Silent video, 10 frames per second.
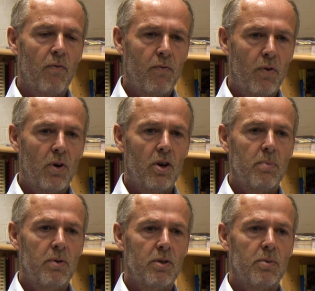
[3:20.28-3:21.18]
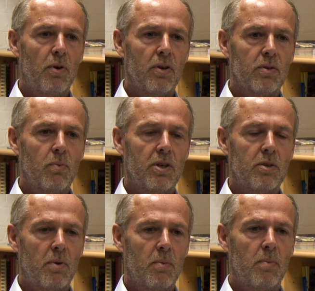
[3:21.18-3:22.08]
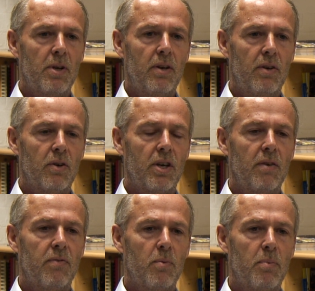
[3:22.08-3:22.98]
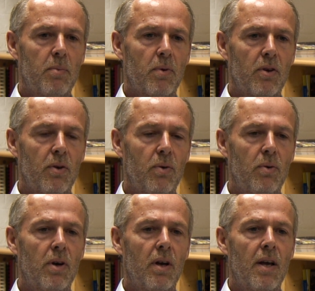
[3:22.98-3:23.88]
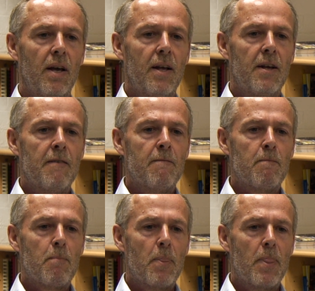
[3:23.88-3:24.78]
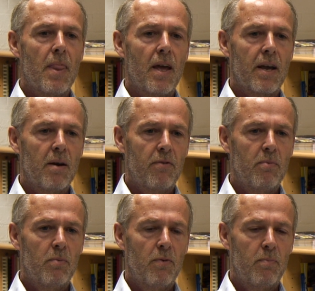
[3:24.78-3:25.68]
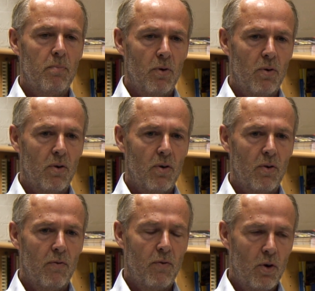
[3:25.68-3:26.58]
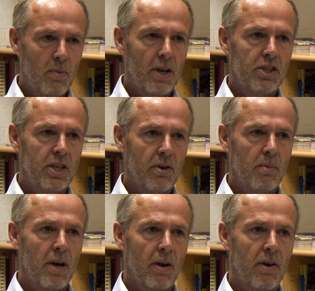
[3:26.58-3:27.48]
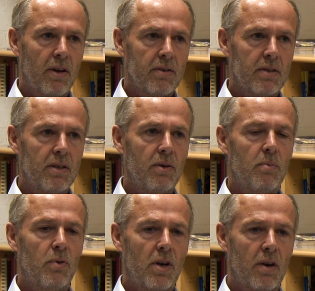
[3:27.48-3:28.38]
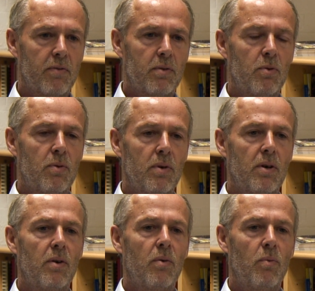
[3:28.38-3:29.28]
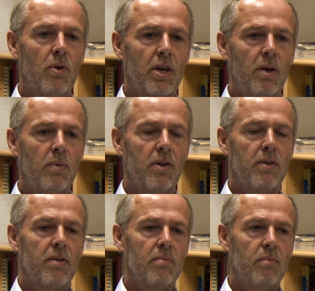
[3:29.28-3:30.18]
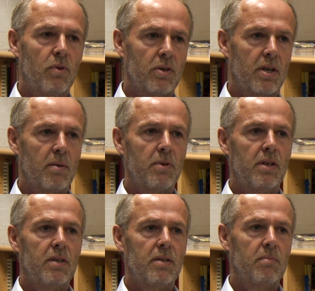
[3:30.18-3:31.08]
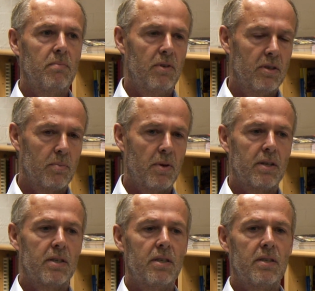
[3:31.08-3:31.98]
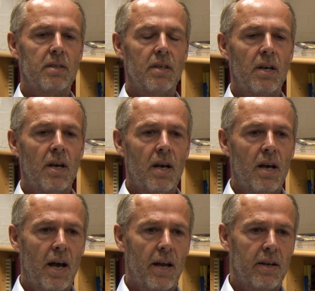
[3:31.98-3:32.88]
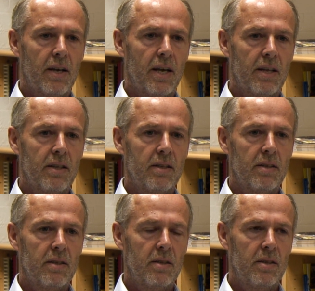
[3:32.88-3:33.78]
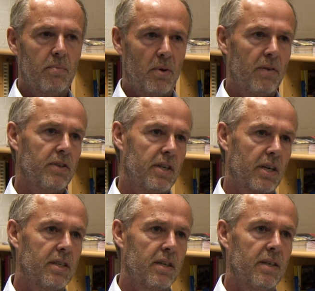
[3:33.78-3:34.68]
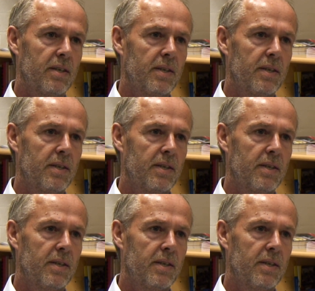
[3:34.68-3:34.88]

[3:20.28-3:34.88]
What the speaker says: for urban response, one is probably looking for people who come from a more formal engineering background, who are more comfortable working with water companies, municipalities, and the private sector